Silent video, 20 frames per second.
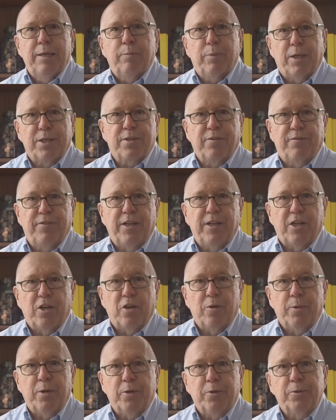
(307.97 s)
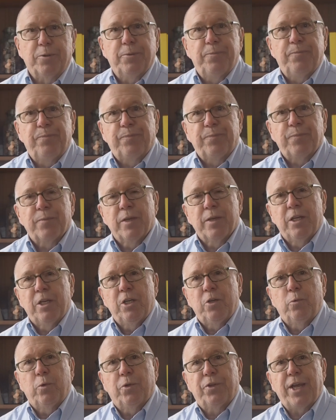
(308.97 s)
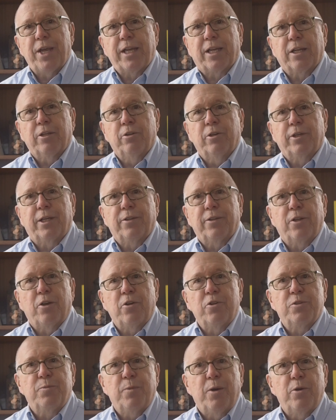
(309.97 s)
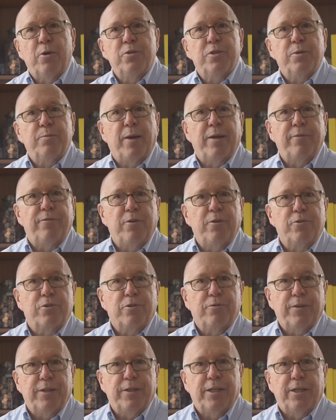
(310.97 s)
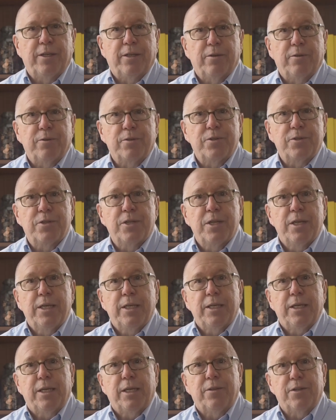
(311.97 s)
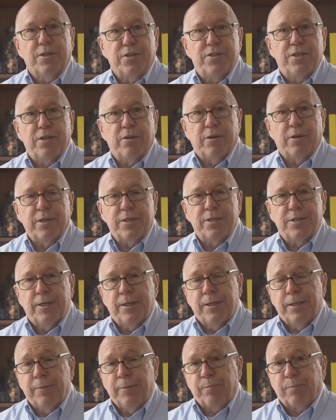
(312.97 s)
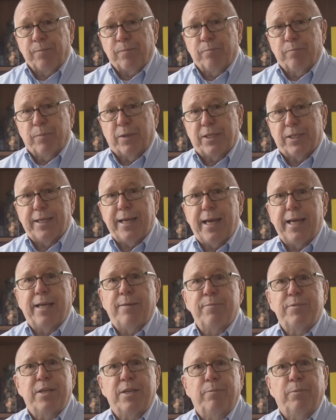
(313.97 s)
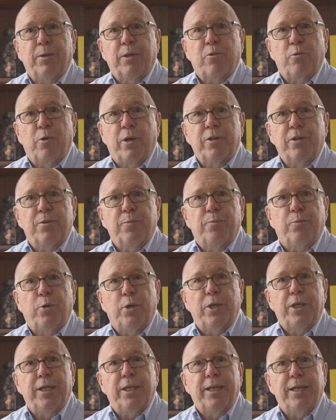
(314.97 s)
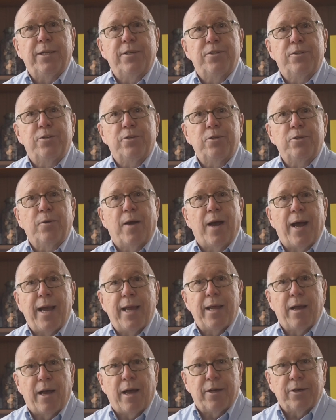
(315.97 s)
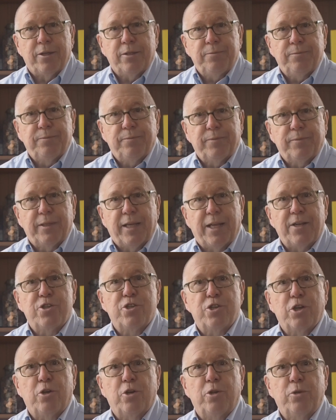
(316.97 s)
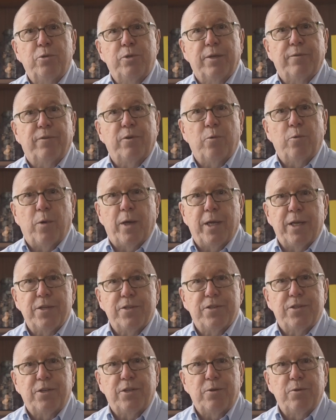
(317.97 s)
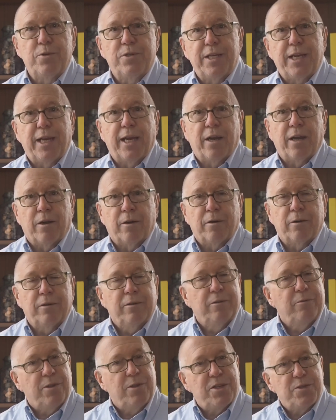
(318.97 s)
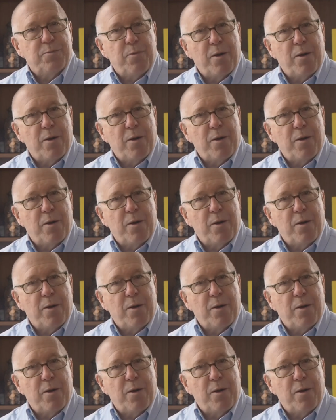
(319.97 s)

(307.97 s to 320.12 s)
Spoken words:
plus a video mode. We'll take a look at those modes in my future videos in this series. But today I'm simply going to put it into iAuto and show you different ways to use the Air with a